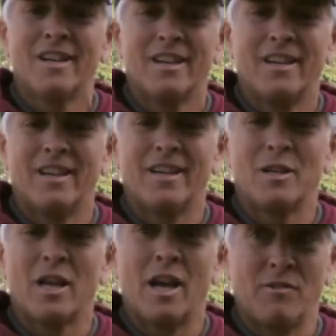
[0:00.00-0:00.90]

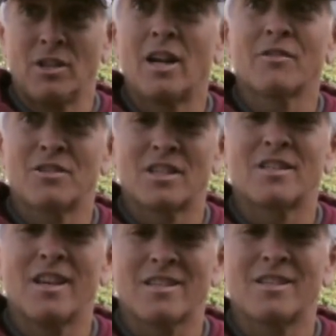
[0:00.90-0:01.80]
and have a lot of
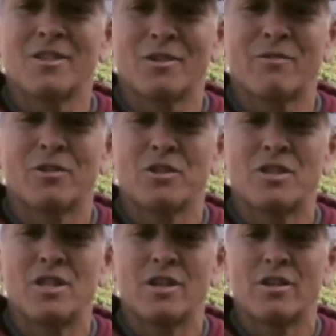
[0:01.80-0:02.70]
success in their
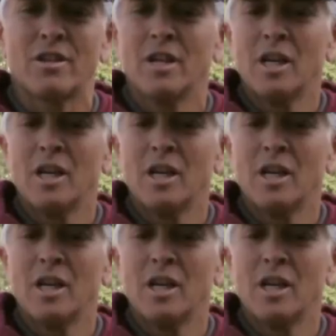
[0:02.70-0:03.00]
first year.